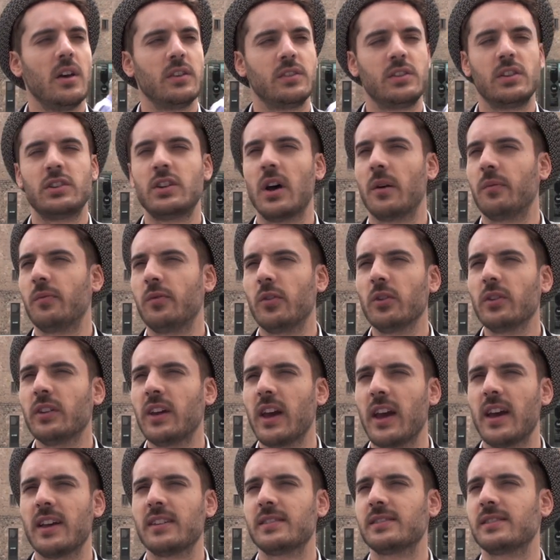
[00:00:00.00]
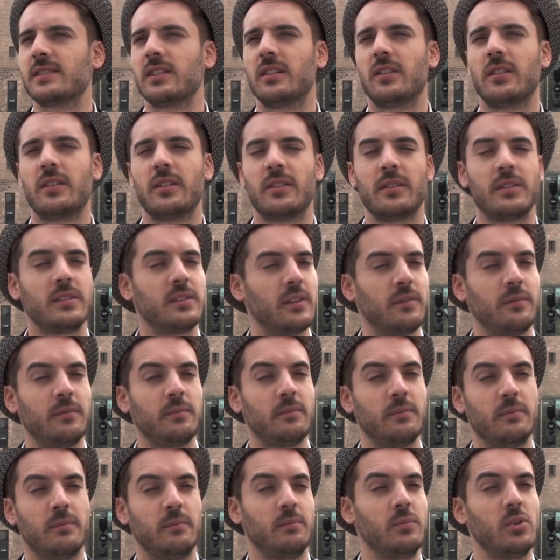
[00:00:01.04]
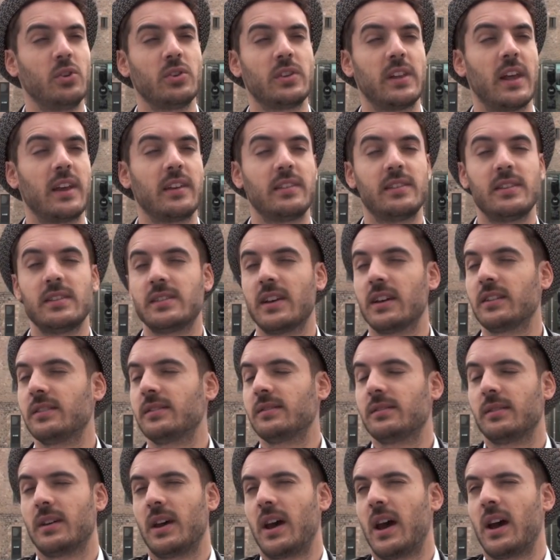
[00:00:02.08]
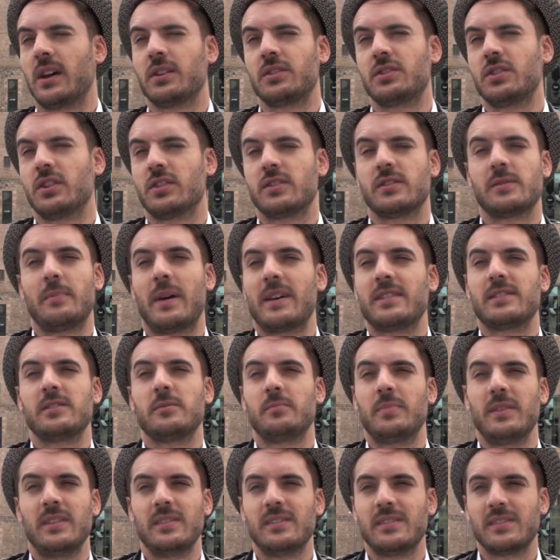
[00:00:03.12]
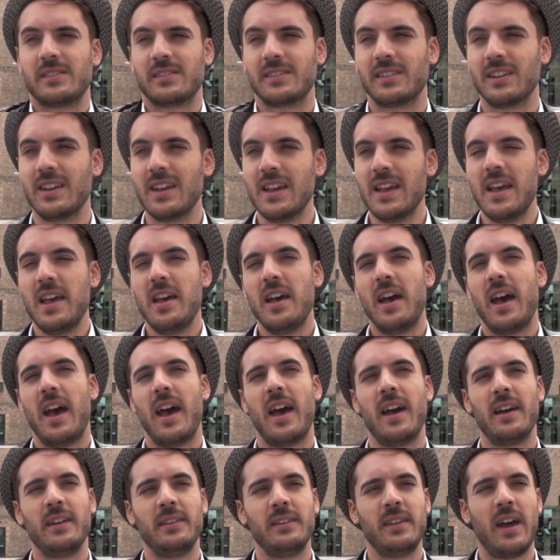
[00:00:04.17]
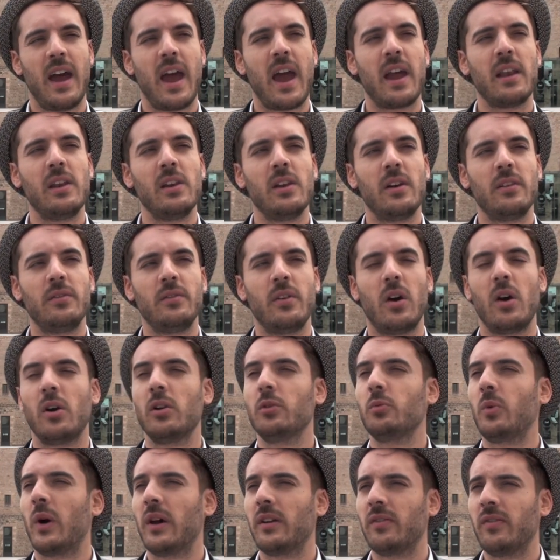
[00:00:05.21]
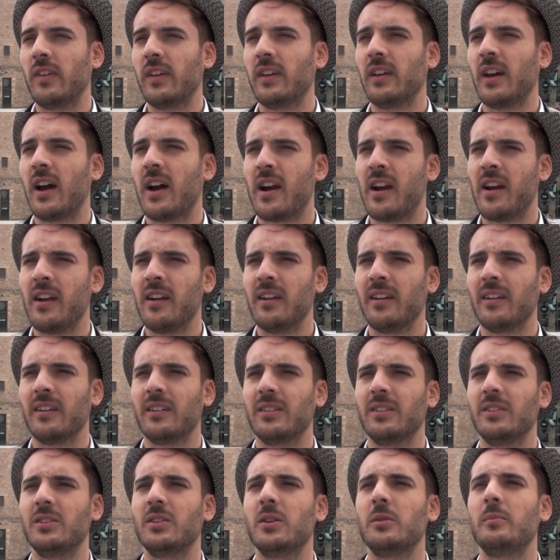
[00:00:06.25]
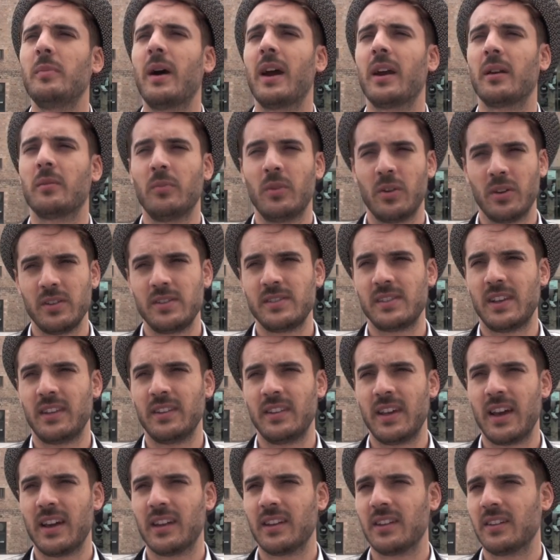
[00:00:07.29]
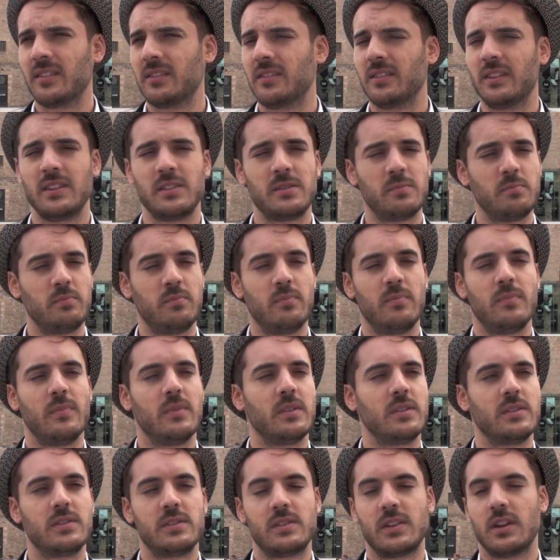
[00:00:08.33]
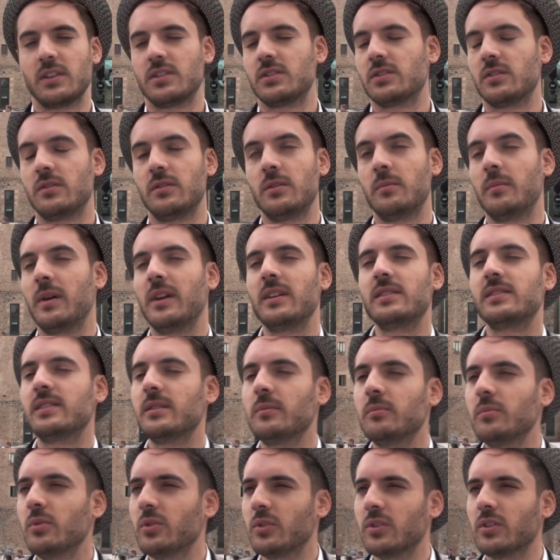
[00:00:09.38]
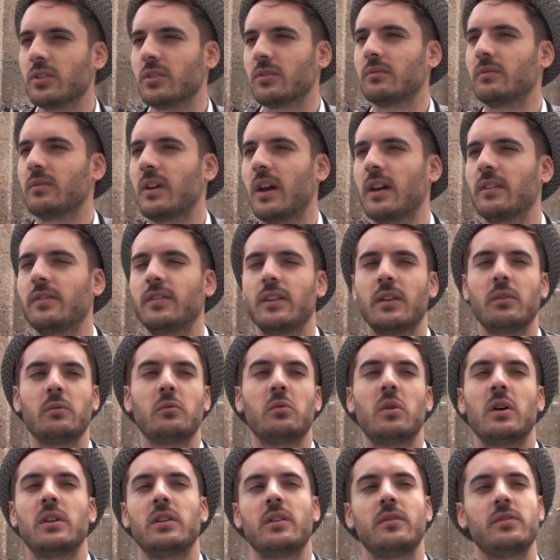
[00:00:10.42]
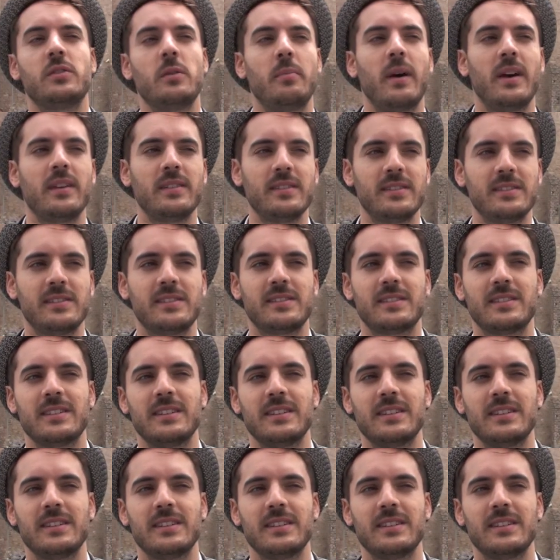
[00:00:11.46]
The Doubtful Guest, or some books like this that are just masterpieces. And I love All White Things Are, by Maurice Sendak. It's such an amazing book. I think one of the best.